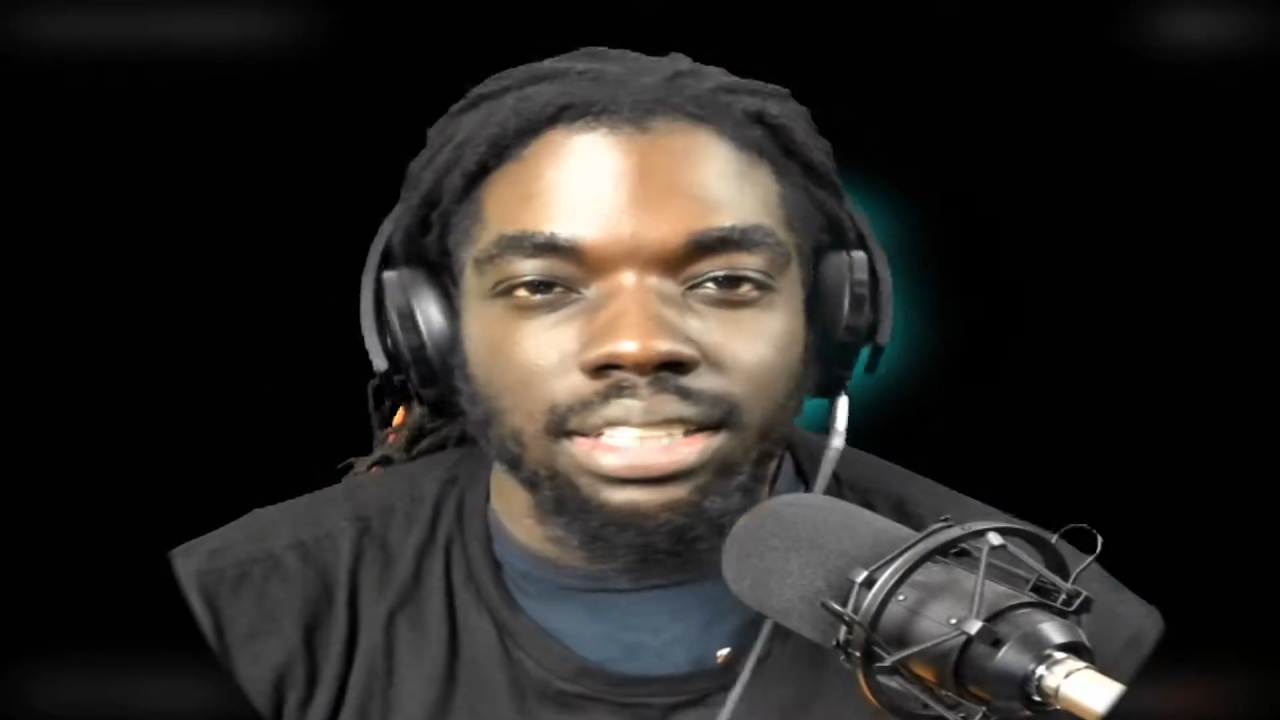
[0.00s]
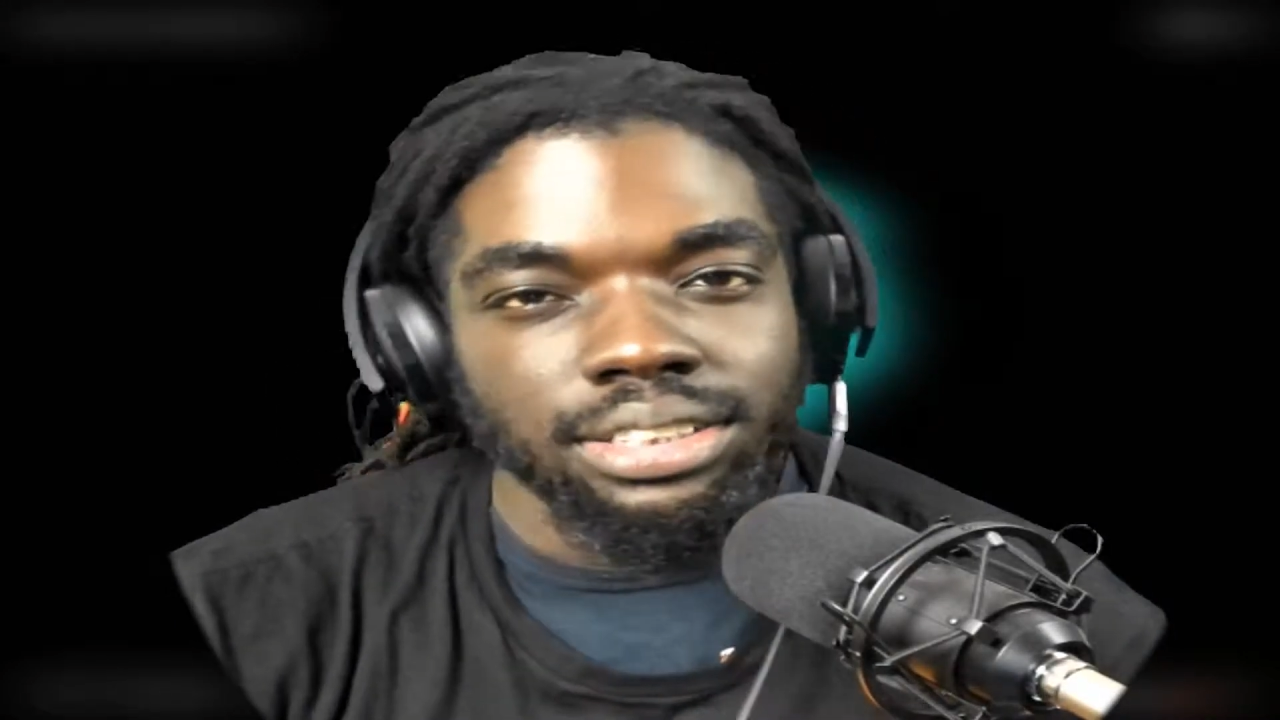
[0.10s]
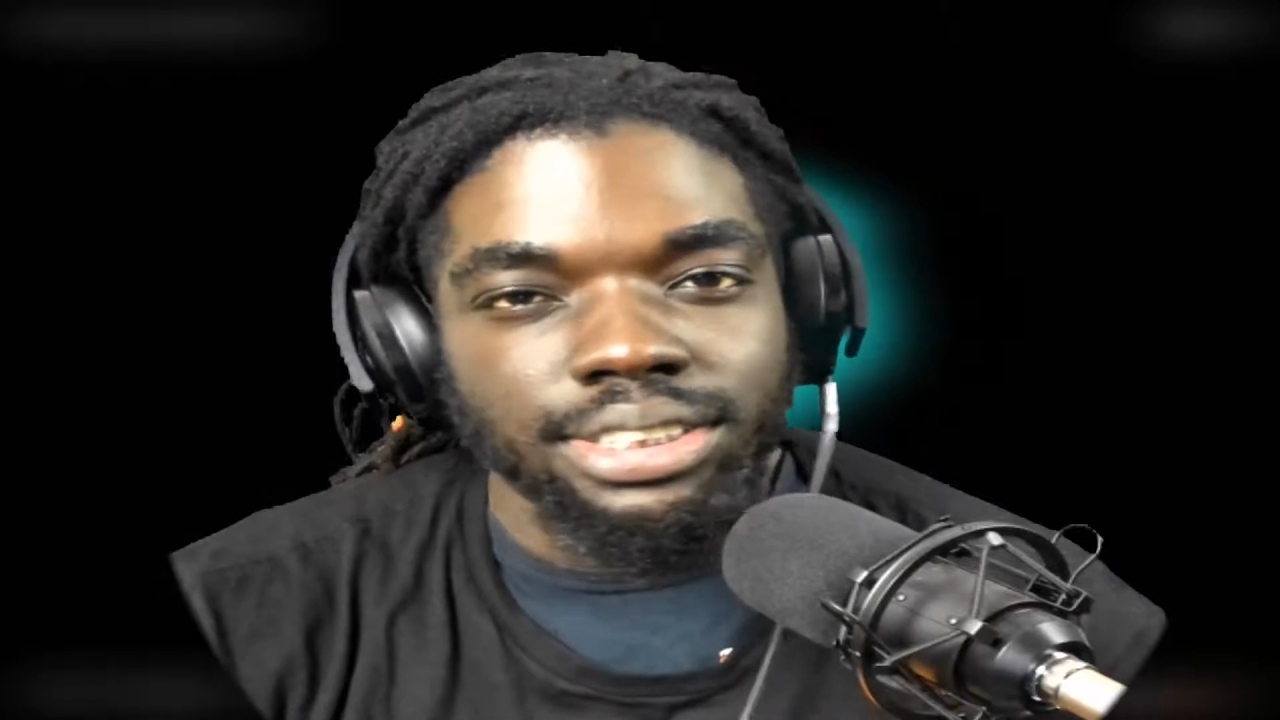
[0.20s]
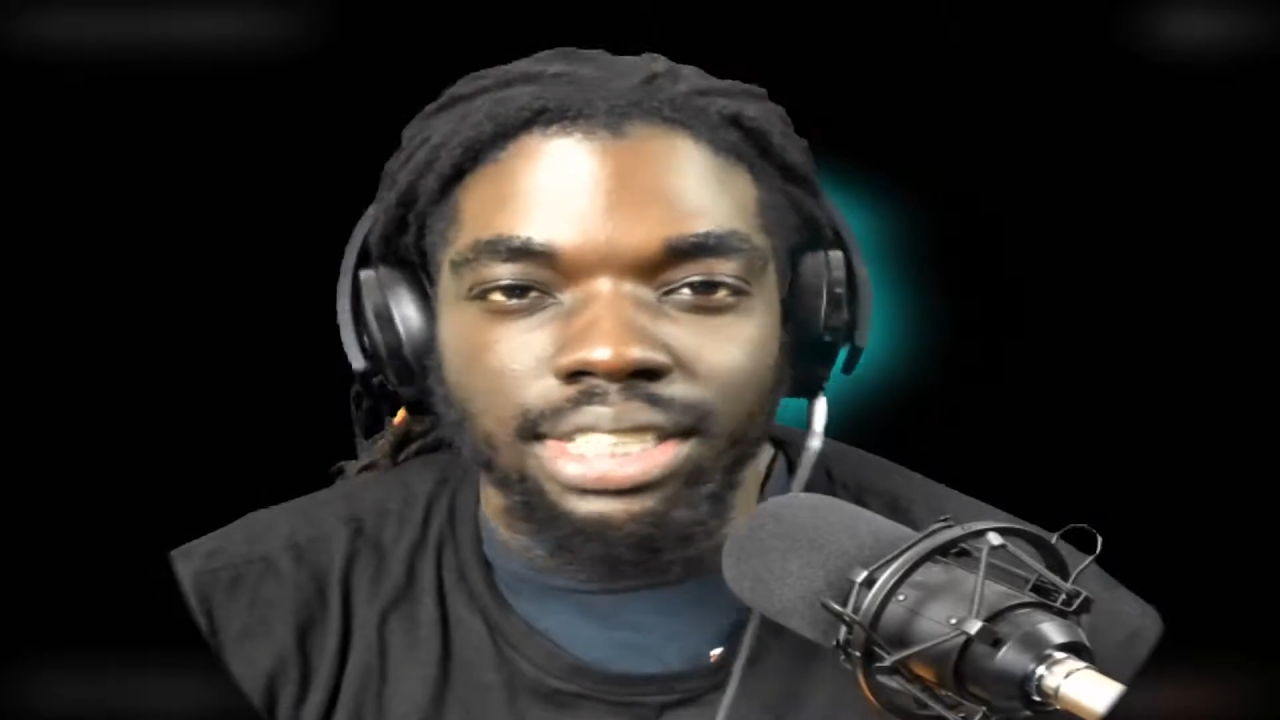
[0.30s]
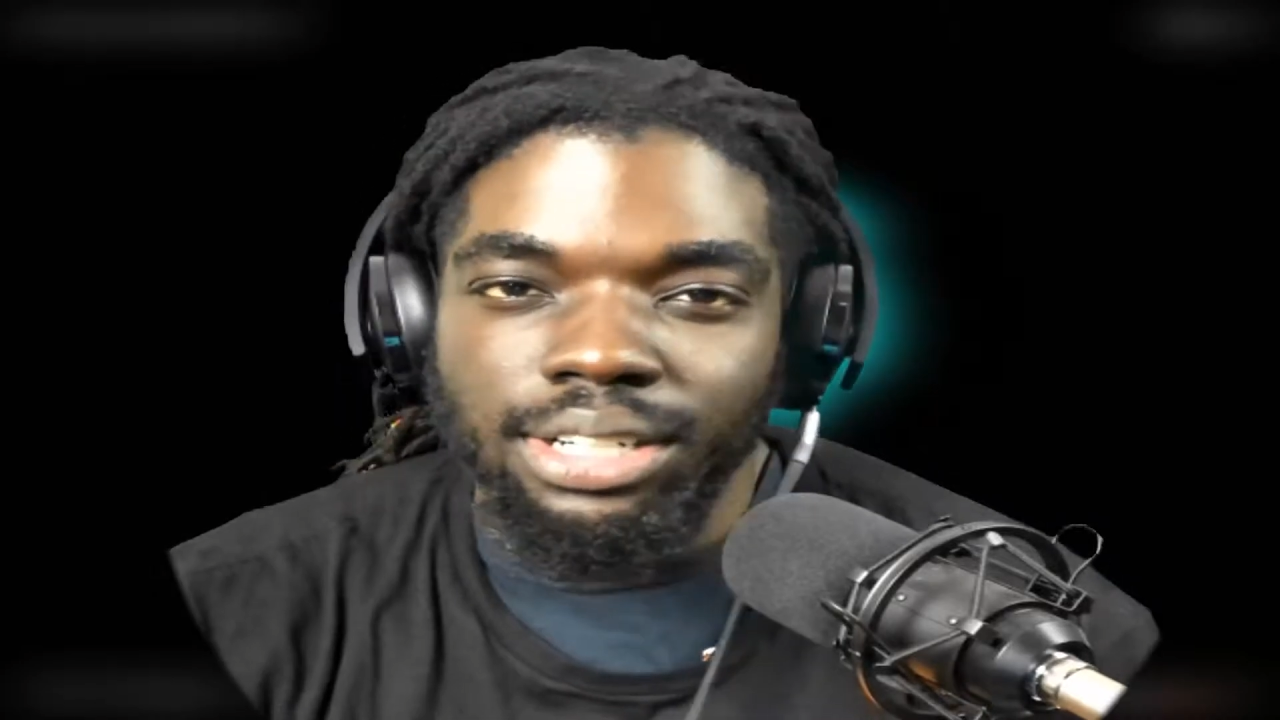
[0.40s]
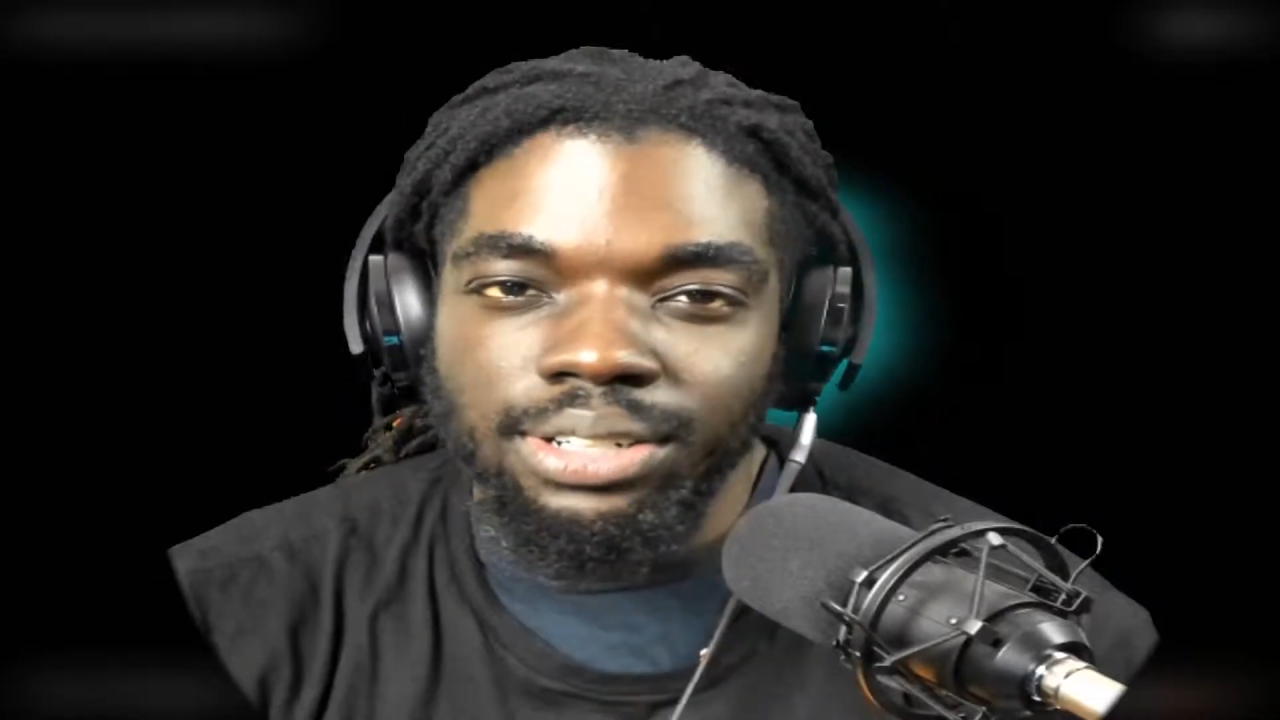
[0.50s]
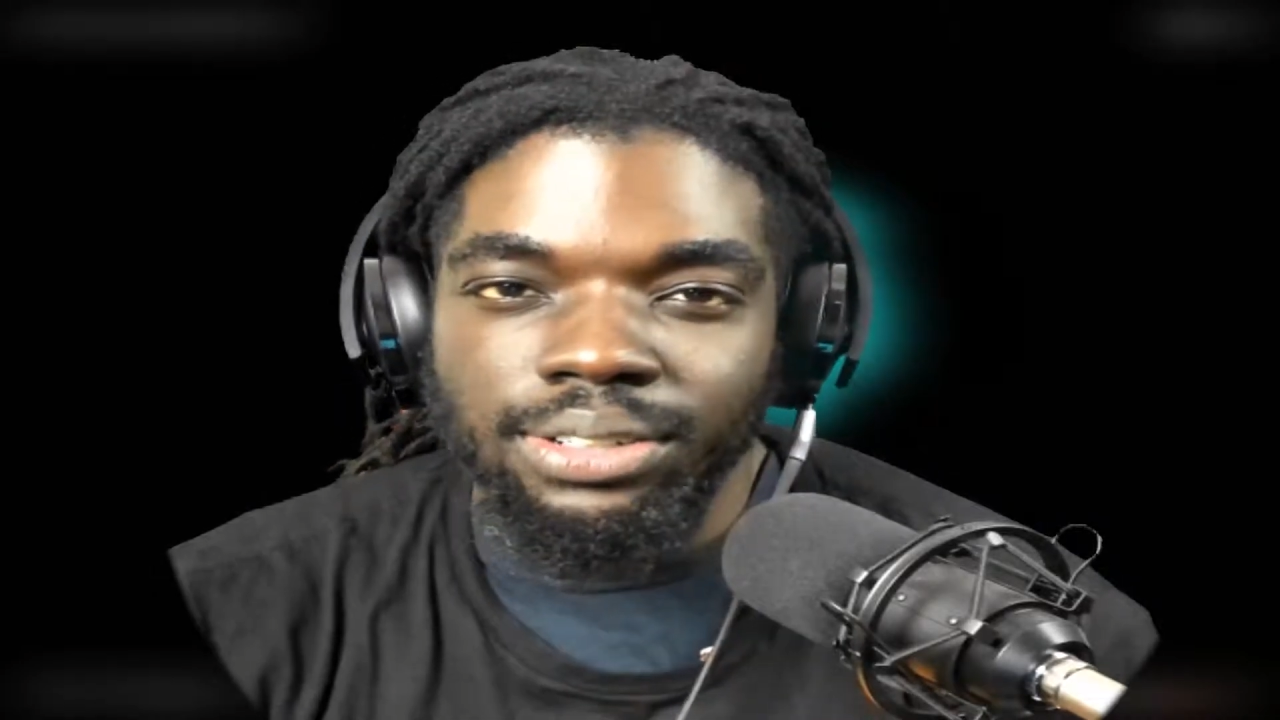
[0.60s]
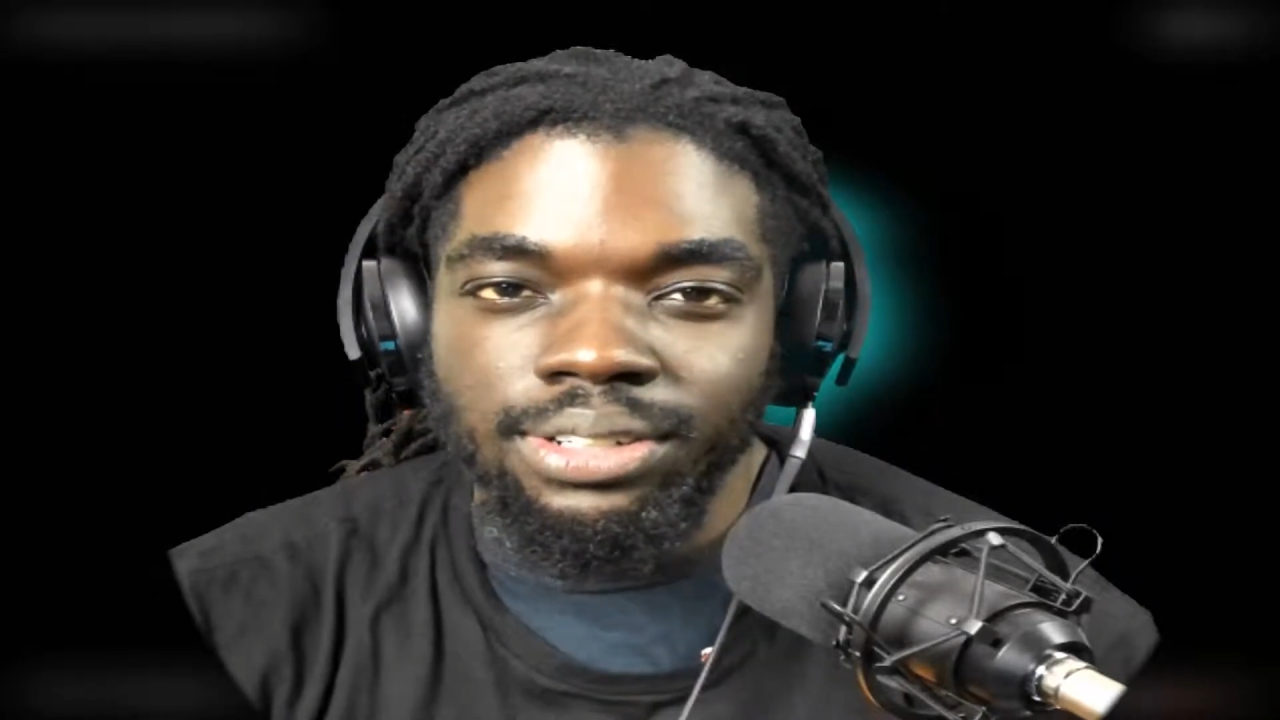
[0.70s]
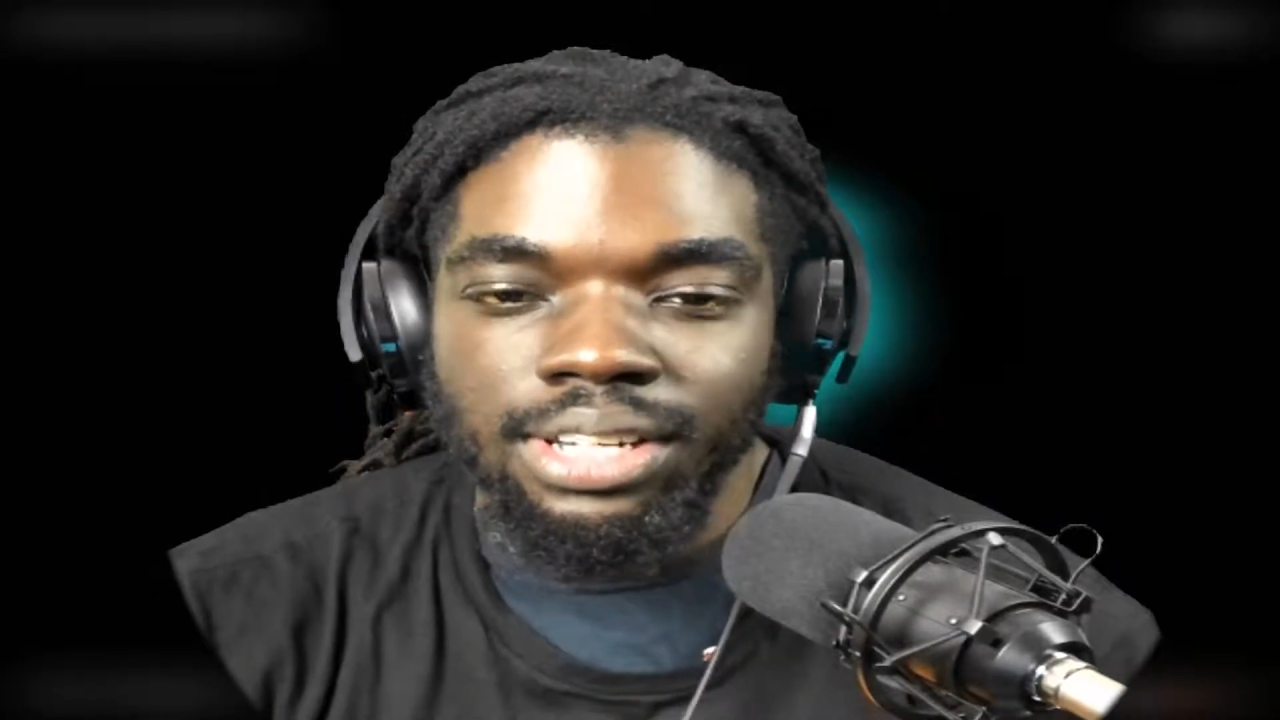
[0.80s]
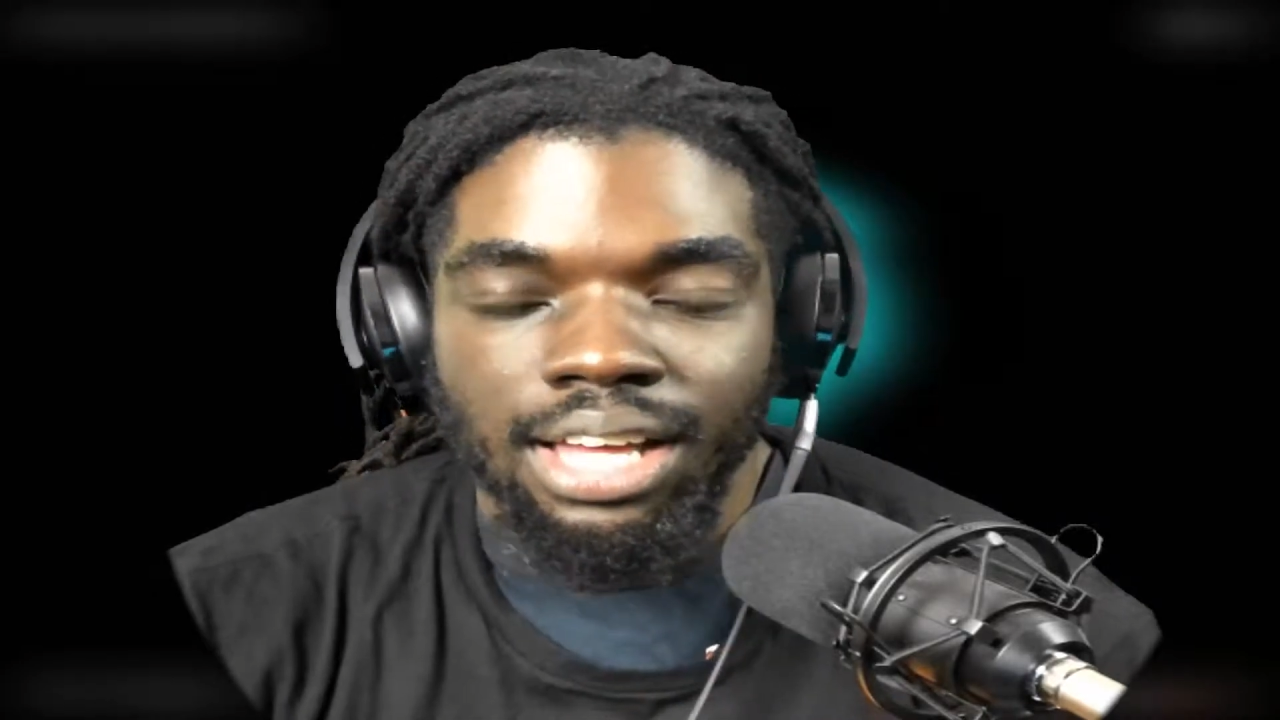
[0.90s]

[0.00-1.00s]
or so.